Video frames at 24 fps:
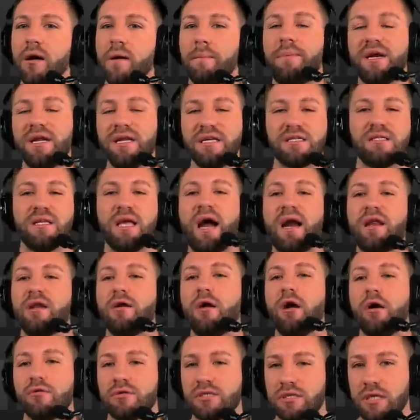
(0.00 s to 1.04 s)
But he's not an
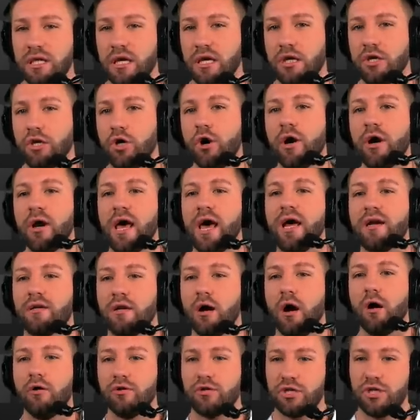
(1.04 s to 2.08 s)
OC. Good head
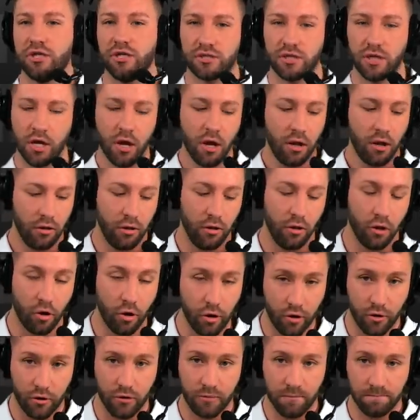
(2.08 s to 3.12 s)
coaches
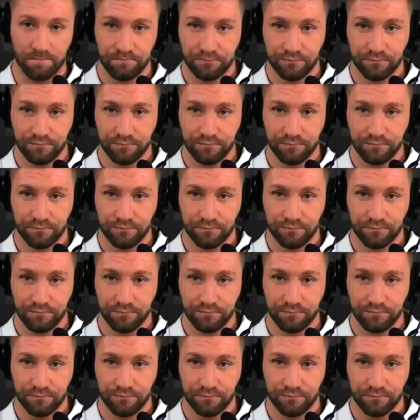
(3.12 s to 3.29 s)
learn